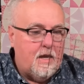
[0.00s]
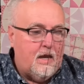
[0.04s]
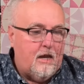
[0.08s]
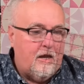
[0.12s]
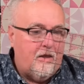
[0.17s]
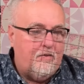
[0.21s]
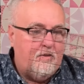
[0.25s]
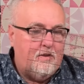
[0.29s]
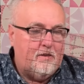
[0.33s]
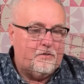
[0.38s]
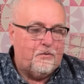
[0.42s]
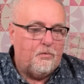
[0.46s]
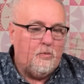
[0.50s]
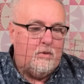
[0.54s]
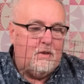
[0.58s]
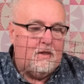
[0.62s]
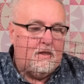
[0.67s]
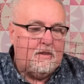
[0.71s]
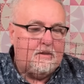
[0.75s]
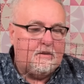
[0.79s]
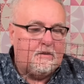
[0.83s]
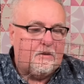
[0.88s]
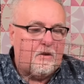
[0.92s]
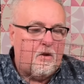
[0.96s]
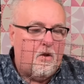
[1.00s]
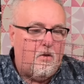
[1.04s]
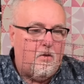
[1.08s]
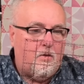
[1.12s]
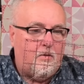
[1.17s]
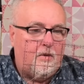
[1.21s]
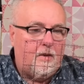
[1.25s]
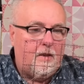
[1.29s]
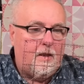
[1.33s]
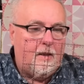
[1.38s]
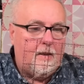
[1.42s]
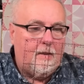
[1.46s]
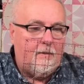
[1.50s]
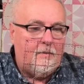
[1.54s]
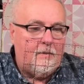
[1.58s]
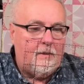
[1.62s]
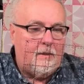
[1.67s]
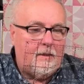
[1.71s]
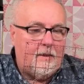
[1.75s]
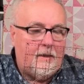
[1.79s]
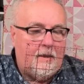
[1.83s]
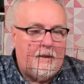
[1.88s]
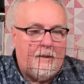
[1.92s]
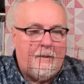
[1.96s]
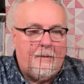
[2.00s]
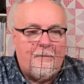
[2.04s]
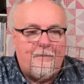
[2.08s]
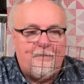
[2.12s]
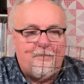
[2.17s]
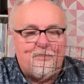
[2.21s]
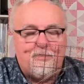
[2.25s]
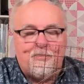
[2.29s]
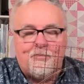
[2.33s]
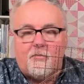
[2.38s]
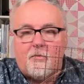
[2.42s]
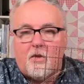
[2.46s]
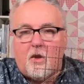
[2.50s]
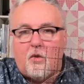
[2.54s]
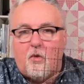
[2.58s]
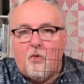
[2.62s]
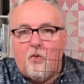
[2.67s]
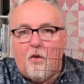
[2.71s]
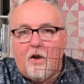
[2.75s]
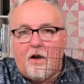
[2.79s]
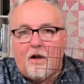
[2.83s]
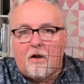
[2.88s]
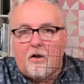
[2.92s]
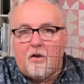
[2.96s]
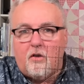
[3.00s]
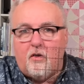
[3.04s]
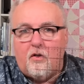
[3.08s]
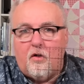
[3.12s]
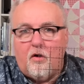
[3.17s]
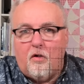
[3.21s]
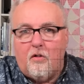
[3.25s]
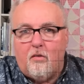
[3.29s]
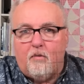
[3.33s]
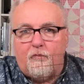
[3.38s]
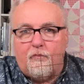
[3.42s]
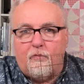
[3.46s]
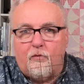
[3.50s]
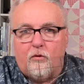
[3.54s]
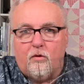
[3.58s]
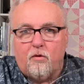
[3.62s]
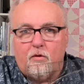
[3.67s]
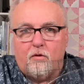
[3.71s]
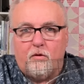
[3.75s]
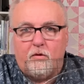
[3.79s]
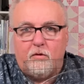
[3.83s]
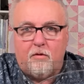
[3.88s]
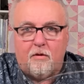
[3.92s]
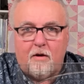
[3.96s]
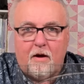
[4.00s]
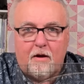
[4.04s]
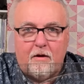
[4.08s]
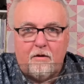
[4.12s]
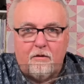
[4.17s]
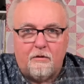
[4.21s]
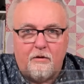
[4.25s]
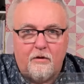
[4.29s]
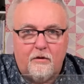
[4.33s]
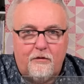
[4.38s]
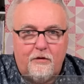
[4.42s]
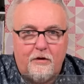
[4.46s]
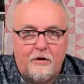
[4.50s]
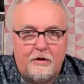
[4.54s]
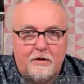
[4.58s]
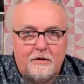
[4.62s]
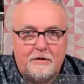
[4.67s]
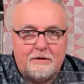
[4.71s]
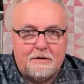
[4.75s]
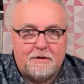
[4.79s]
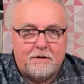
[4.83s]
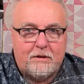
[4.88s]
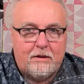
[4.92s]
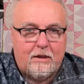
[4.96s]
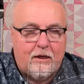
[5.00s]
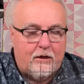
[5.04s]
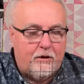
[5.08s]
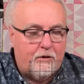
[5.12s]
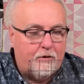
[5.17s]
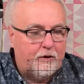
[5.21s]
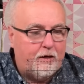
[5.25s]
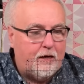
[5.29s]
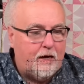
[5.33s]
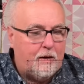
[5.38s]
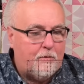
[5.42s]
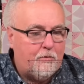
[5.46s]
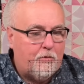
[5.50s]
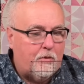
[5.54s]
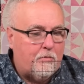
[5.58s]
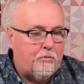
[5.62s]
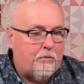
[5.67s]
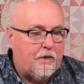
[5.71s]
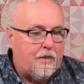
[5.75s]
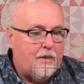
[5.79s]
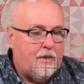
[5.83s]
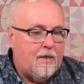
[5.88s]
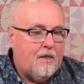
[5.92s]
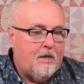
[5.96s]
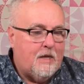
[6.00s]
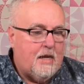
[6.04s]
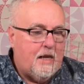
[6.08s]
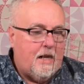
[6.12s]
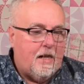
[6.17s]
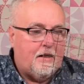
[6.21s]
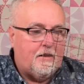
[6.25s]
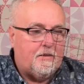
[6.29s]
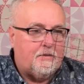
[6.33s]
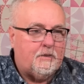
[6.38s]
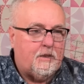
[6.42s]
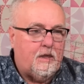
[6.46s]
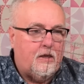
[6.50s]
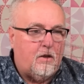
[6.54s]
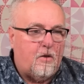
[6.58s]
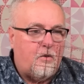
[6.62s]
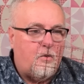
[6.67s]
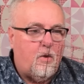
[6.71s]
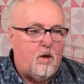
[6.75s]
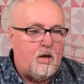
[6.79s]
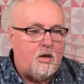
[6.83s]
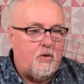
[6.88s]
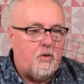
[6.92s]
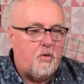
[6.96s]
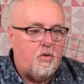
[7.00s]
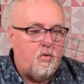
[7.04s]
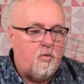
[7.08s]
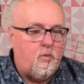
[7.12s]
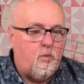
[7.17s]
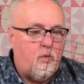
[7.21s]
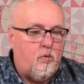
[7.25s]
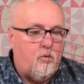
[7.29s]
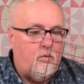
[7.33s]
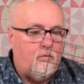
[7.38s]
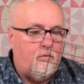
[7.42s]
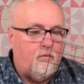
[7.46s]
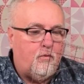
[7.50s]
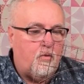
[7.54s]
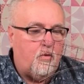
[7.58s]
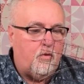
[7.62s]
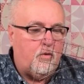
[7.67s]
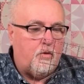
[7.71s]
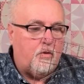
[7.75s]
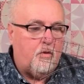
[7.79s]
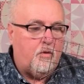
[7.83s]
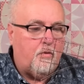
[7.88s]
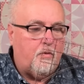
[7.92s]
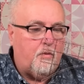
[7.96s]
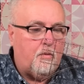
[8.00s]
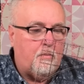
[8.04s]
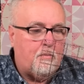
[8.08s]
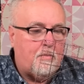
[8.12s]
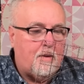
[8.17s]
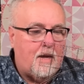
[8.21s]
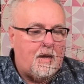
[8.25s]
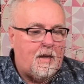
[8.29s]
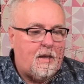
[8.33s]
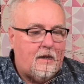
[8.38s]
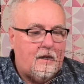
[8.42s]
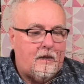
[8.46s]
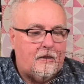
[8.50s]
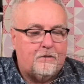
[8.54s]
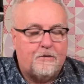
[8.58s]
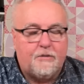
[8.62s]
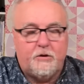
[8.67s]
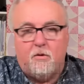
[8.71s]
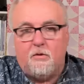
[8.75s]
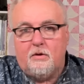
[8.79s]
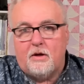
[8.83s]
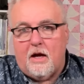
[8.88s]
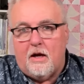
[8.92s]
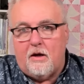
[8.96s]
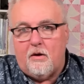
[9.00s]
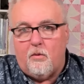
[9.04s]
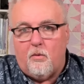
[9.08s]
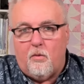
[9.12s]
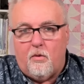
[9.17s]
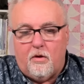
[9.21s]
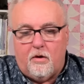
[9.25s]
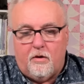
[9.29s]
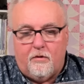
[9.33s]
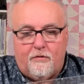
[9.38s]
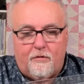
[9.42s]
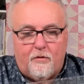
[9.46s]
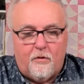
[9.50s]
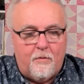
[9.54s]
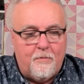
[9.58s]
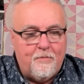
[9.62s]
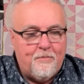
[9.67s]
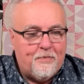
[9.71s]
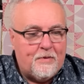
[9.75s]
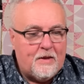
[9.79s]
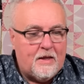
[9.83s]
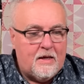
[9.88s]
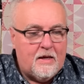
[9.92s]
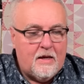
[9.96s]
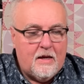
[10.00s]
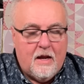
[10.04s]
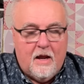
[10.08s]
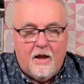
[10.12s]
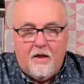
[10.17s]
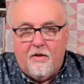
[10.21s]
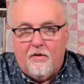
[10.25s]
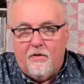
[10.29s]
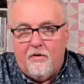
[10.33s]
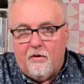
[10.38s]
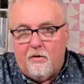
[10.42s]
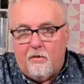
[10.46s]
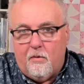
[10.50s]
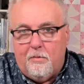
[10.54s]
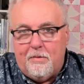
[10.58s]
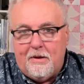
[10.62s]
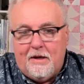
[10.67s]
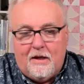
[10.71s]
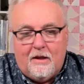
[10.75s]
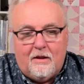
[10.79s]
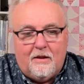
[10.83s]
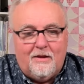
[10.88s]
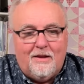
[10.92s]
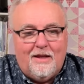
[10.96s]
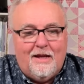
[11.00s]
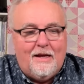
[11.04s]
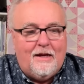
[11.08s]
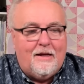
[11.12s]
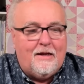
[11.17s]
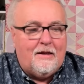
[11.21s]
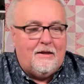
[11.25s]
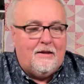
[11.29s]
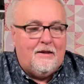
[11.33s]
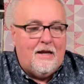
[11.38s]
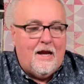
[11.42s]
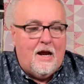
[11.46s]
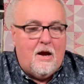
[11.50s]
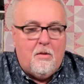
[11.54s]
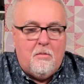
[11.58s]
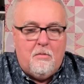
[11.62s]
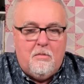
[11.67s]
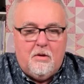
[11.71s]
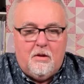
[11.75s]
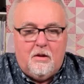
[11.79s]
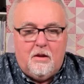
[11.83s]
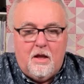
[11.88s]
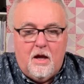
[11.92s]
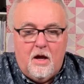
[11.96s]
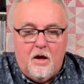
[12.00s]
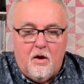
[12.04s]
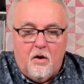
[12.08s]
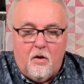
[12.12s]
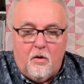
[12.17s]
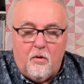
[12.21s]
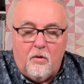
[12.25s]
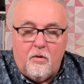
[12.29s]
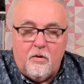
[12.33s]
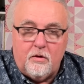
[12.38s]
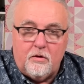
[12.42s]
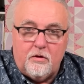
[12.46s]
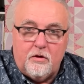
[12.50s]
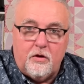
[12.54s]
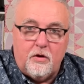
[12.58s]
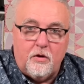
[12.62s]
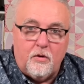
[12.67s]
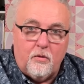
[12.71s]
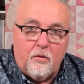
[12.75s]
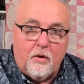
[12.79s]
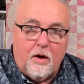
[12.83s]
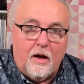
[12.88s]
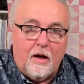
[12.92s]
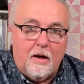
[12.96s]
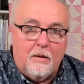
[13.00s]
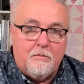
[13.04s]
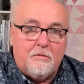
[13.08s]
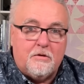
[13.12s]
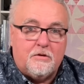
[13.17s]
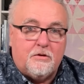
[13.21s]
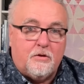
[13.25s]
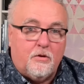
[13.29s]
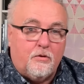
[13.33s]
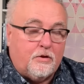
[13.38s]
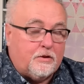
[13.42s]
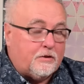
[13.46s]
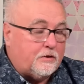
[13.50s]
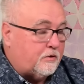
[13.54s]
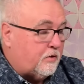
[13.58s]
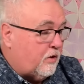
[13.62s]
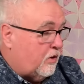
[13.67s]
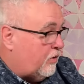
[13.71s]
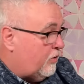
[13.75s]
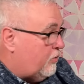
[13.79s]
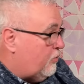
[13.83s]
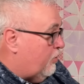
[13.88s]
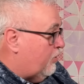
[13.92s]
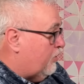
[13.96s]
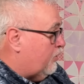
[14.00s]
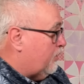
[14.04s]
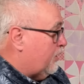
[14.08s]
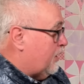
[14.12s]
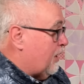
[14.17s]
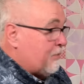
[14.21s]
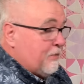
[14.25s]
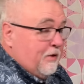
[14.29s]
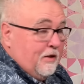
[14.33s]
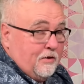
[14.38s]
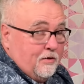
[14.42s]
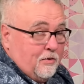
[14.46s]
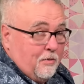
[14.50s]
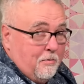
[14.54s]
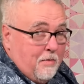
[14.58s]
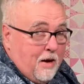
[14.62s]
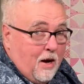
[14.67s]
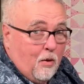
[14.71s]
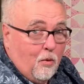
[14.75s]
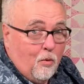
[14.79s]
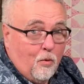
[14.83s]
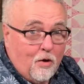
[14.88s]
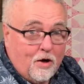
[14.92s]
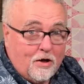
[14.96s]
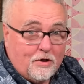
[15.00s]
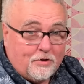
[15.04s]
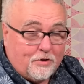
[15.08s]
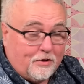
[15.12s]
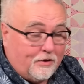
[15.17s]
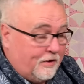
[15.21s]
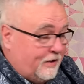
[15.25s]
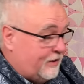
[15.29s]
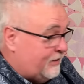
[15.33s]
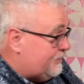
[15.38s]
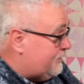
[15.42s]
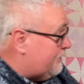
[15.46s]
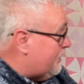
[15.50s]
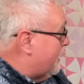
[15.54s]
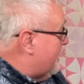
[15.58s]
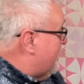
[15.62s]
this one is called the Quick Curve Ruler. I don't know if you can see that on camera, but it's a Quick Curve Ruler by So Kind of Wonderful. There will be a link down below to Missouri Star Quilt Company, to my wish list,